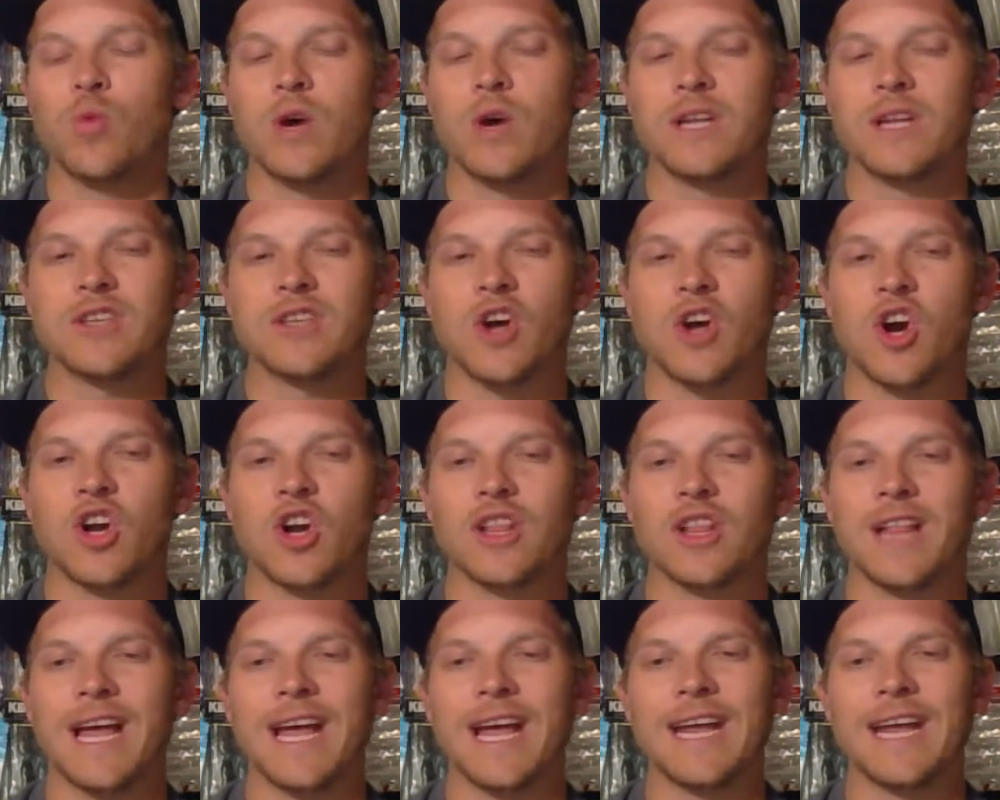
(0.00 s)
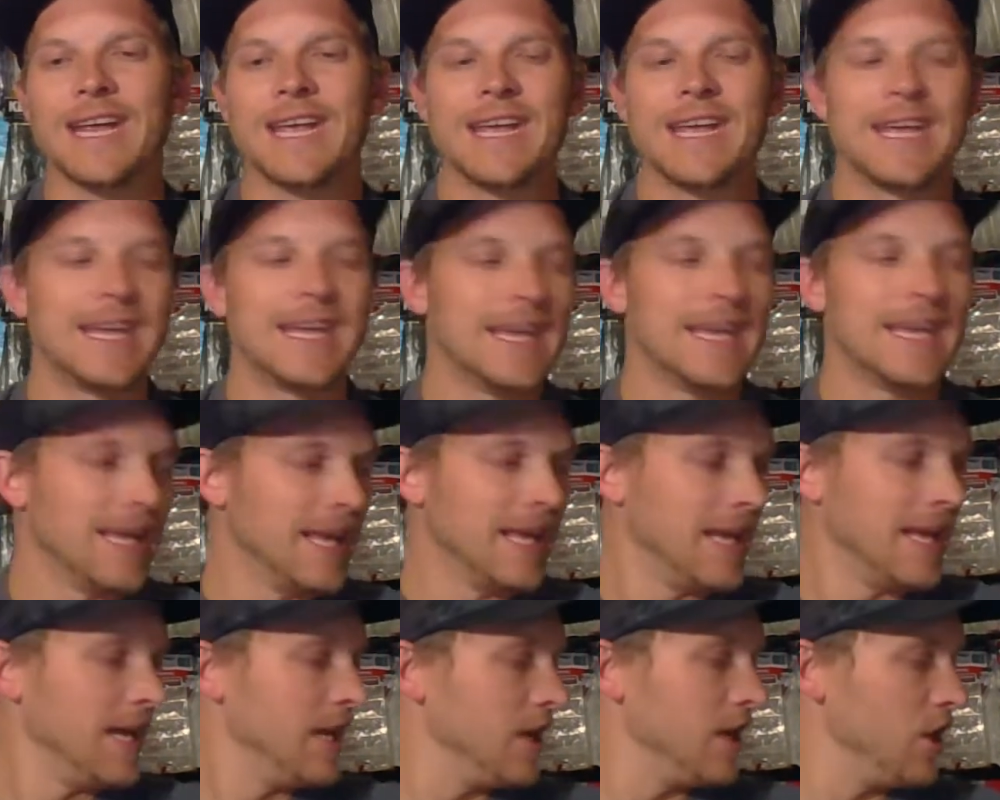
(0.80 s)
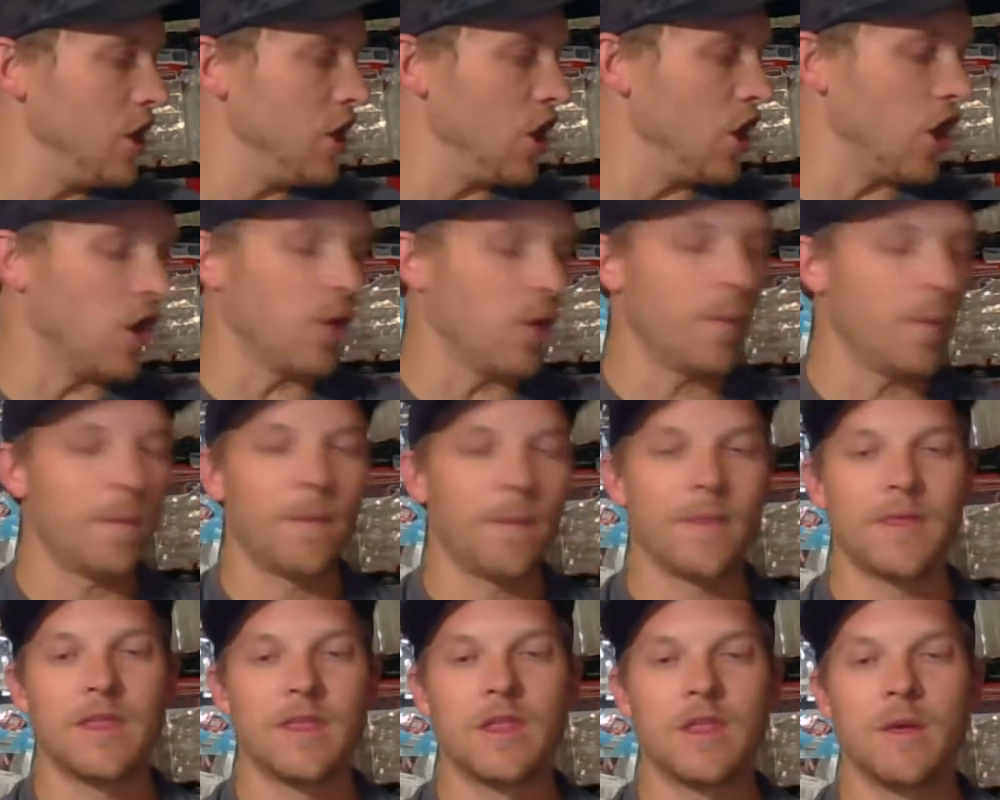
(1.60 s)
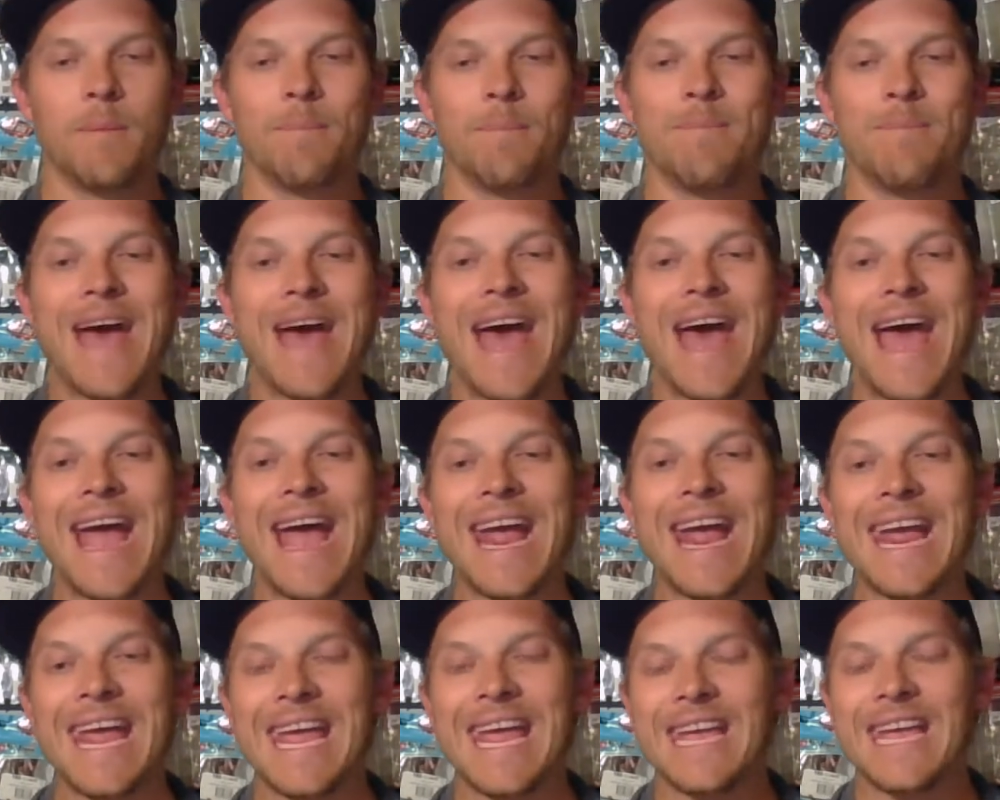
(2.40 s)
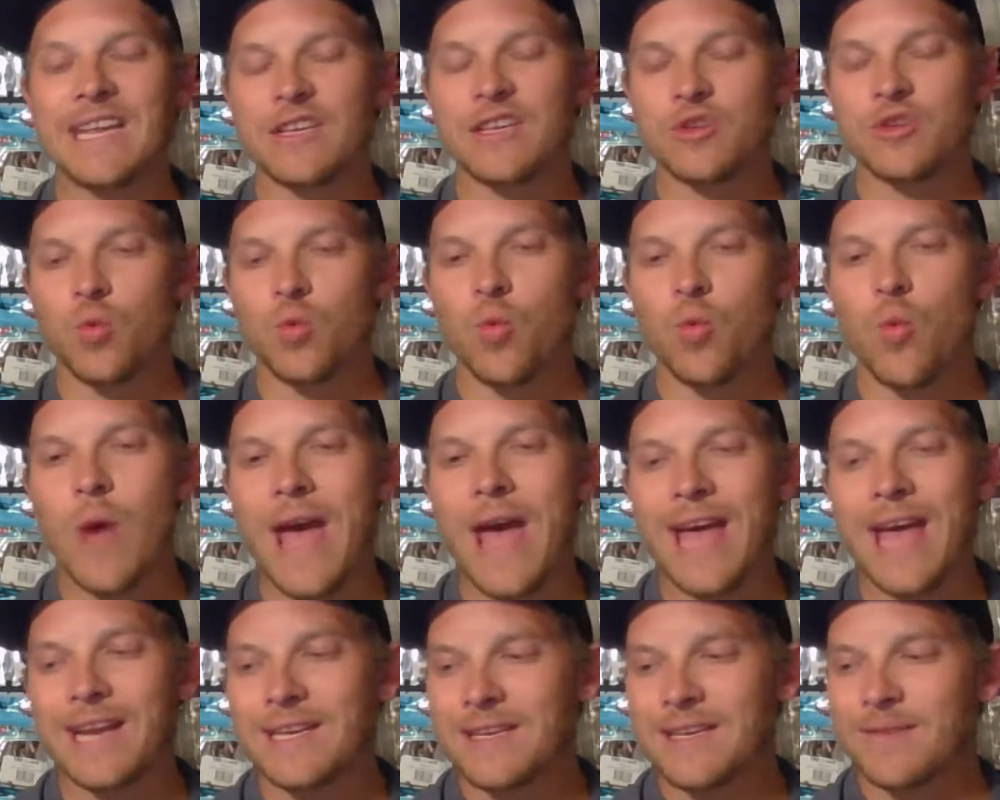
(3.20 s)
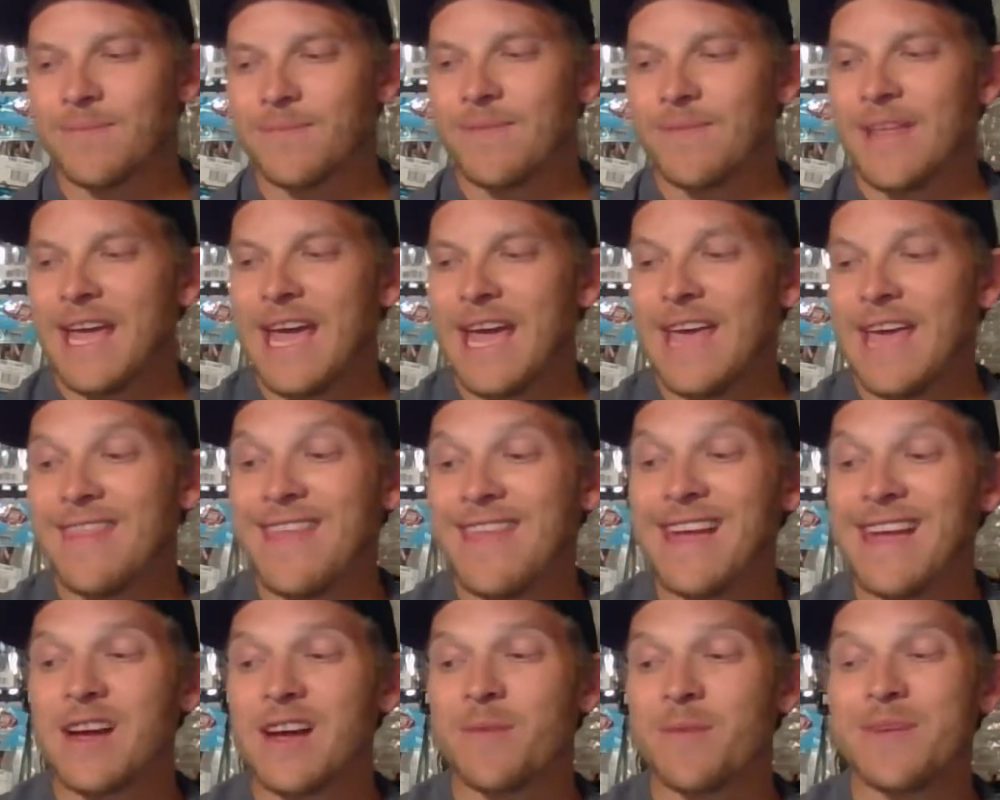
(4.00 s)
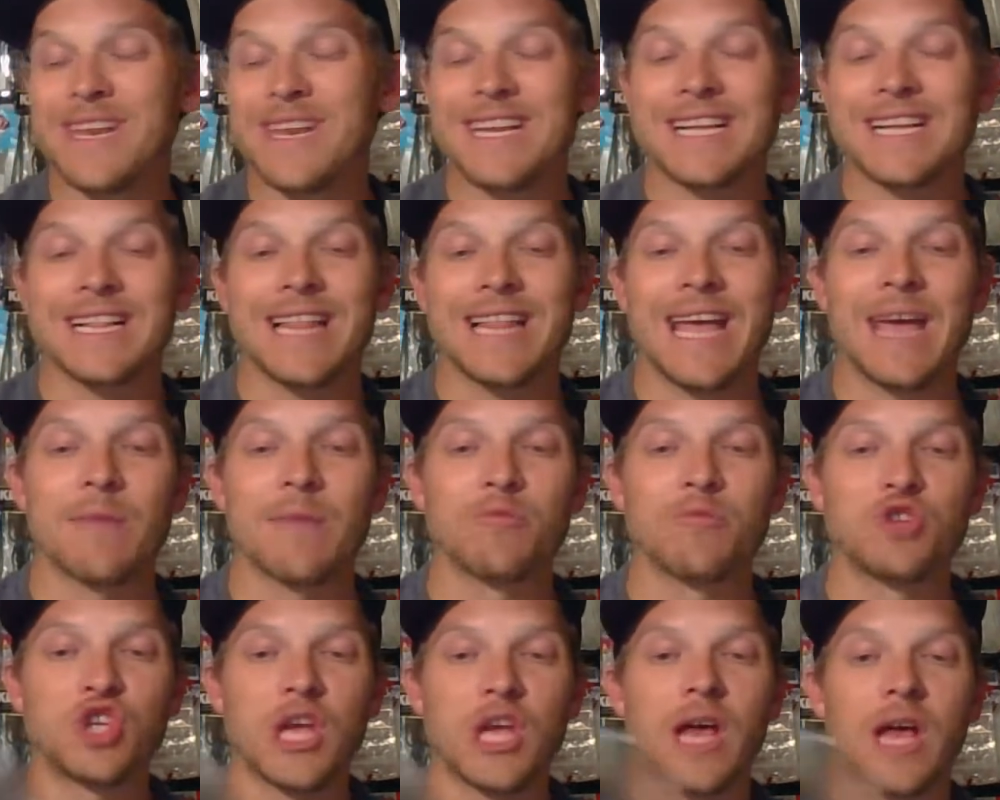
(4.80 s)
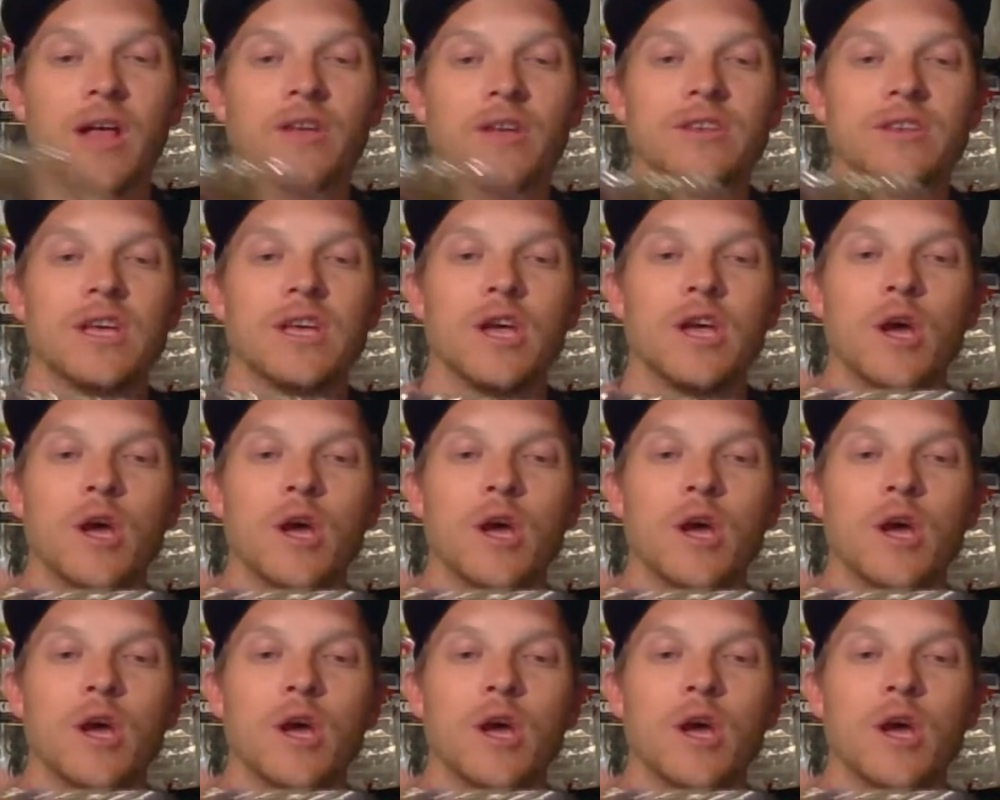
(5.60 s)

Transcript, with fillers: ones are like, you know, the bag is wet and they come in clamshells,